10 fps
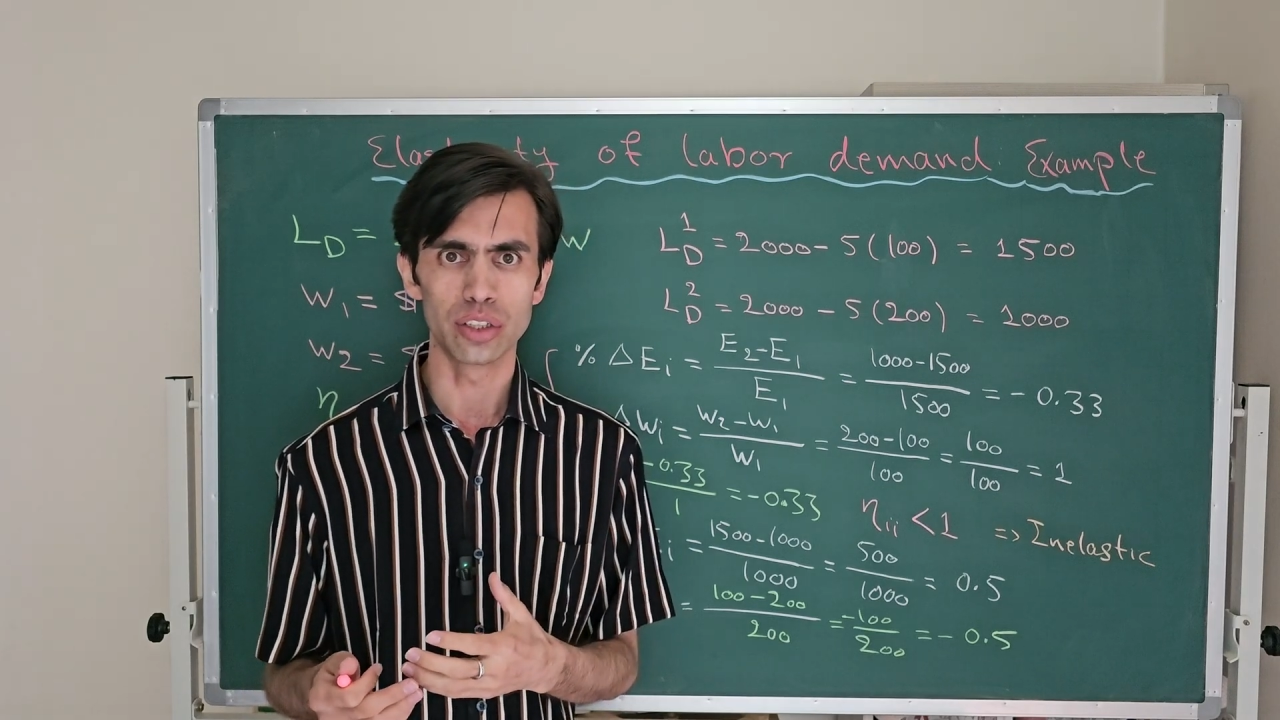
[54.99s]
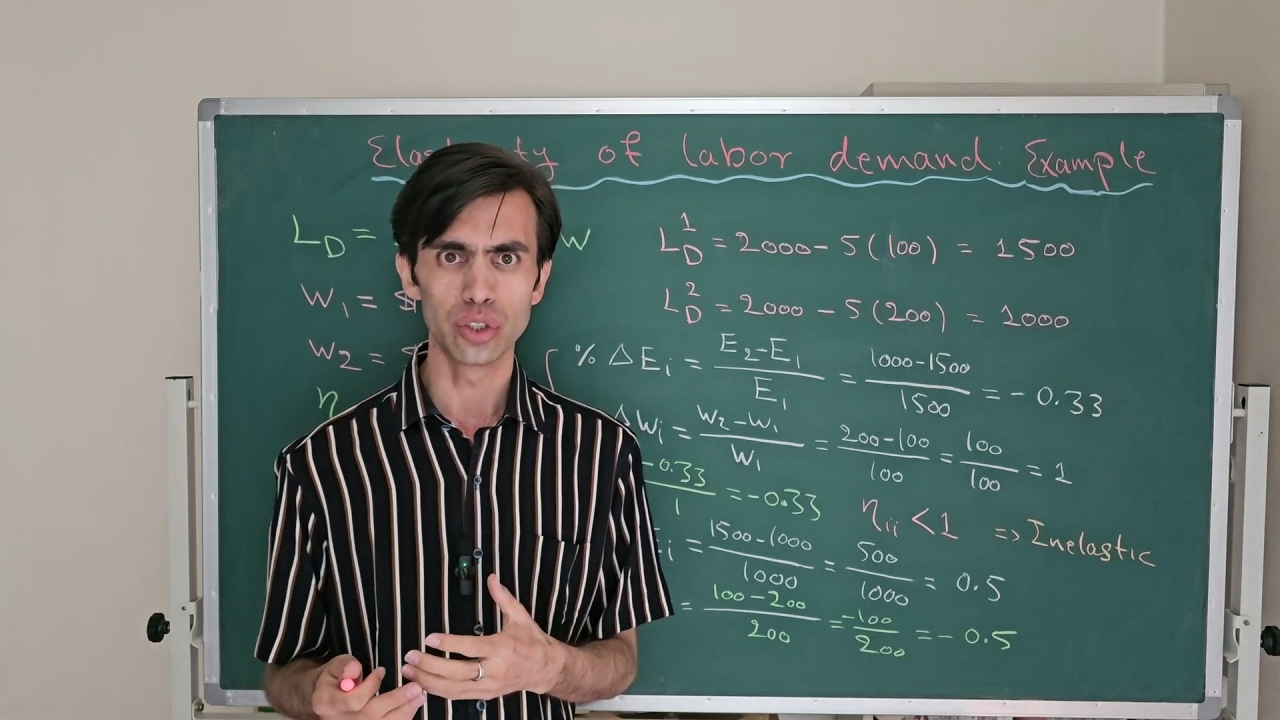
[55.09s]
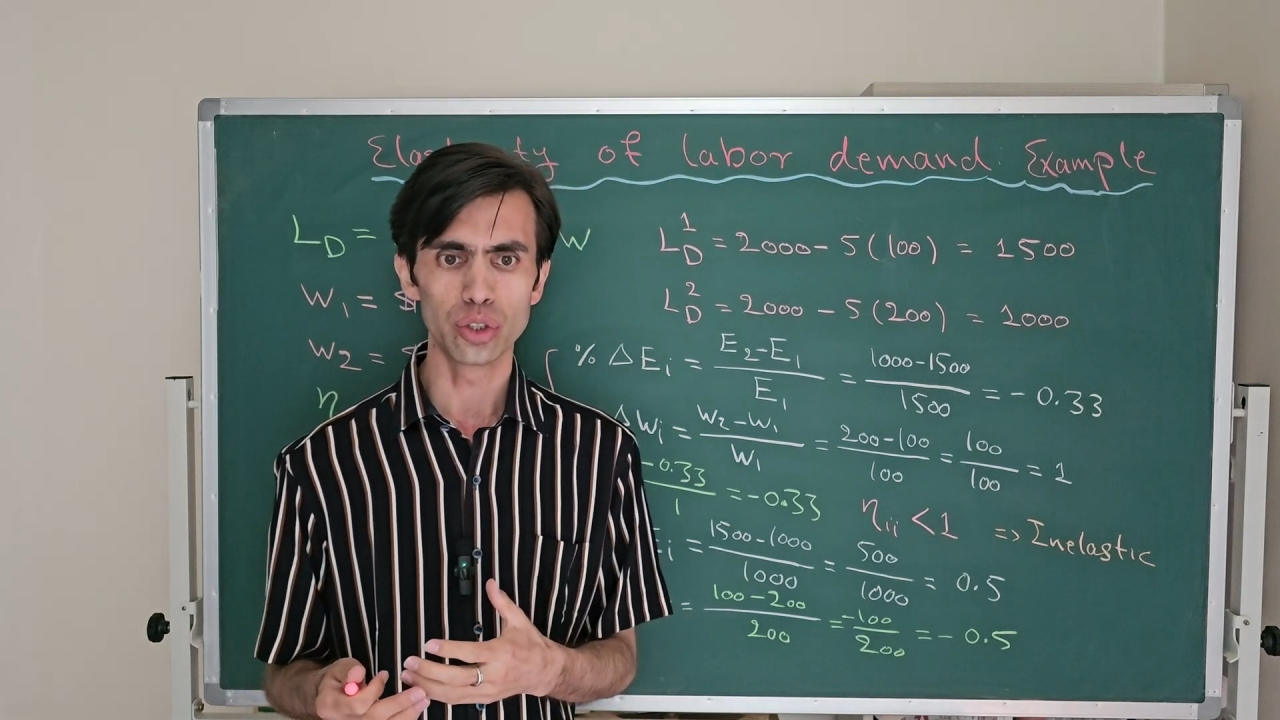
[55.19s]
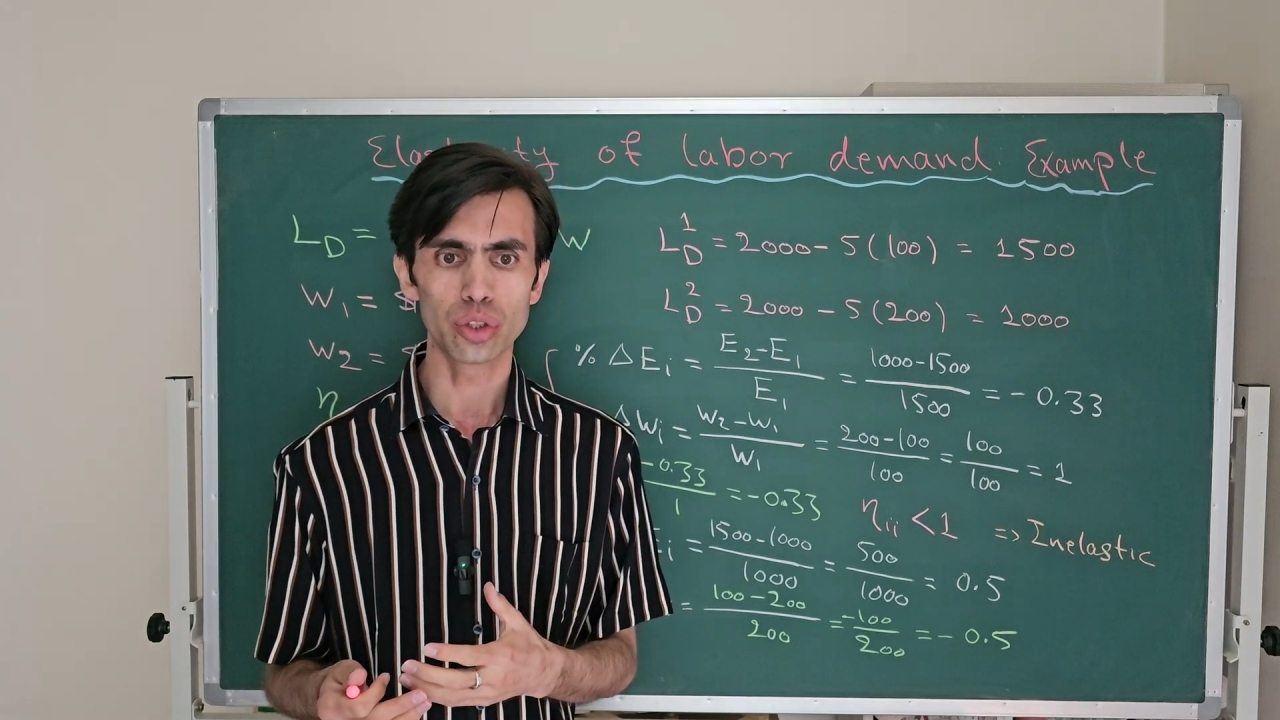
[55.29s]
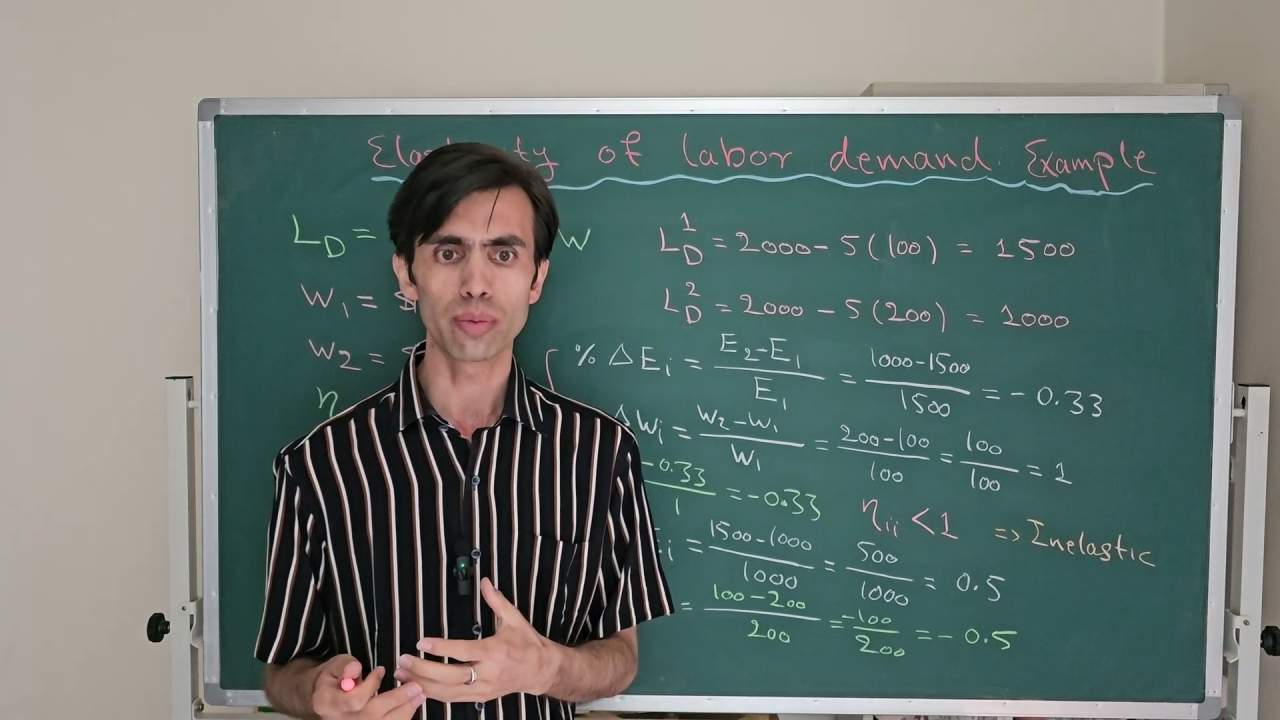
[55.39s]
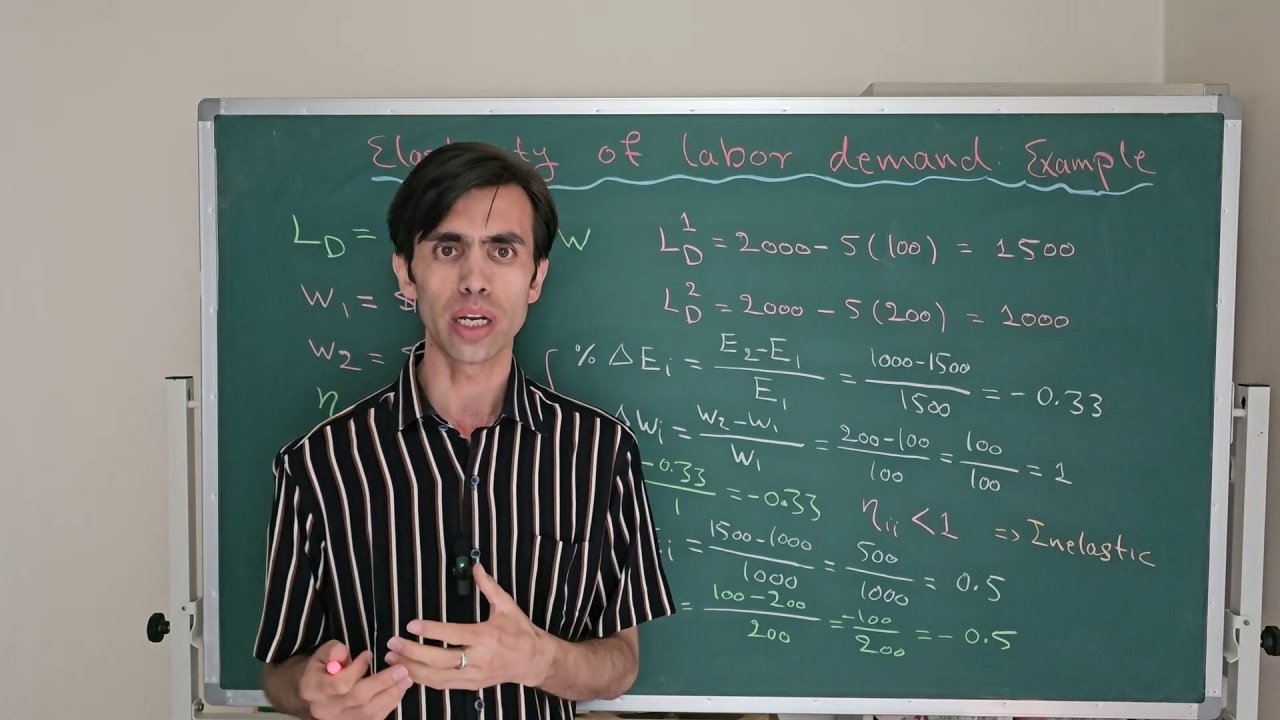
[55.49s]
YouTube